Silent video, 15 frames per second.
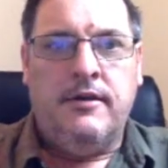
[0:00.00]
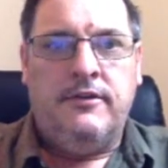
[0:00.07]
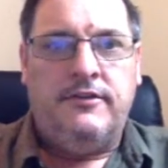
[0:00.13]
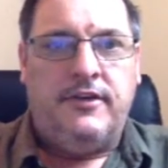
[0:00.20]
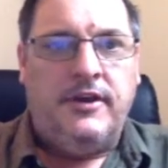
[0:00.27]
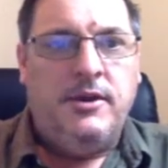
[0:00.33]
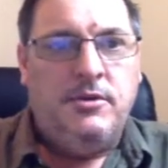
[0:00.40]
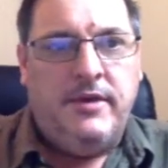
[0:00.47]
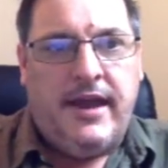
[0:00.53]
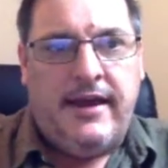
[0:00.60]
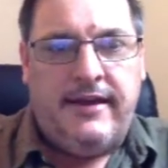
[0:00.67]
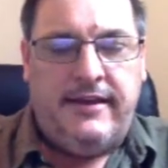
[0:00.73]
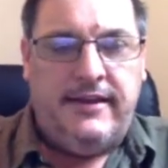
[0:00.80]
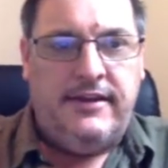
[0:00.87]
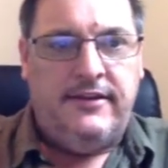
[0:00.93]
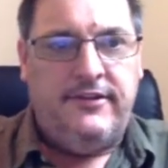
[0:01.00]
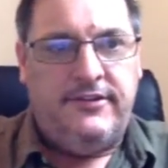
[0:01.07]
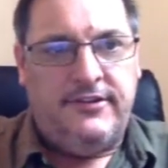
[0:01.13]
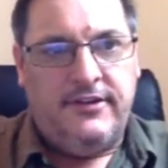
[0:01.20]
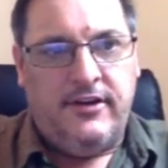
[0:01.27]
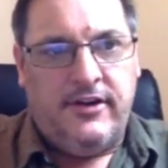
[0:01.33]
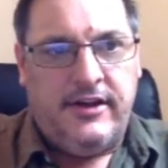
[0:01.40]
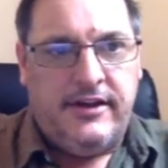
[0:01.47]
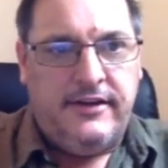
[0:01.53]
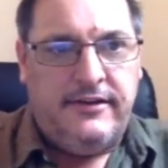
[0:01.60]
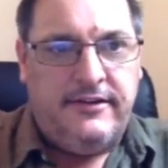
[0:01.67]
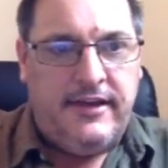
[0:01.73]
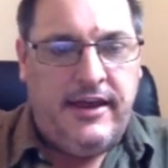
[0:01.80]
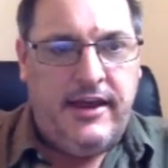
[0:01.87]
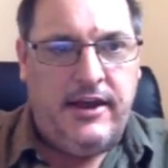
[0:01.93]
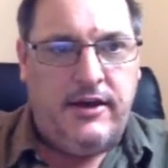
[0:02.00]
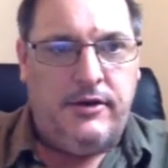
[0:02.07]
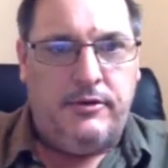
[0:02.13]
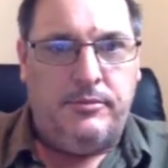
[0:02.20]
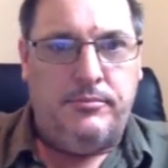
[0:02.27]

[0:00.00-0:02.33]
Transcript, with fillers: So here we are inside our